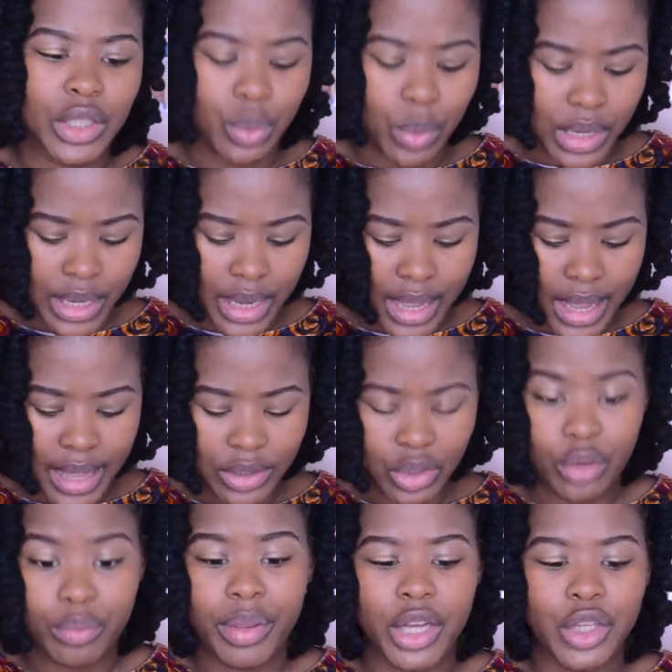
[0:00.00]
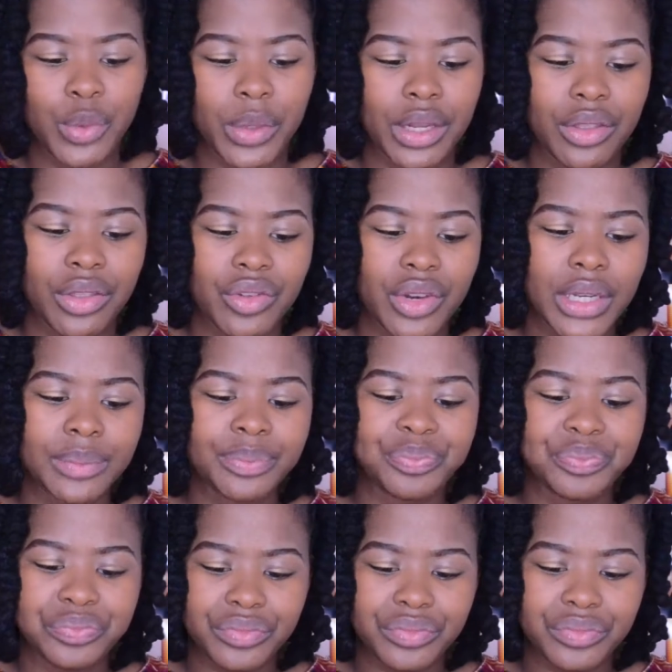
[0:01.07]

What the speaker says: one here. It's on page 23.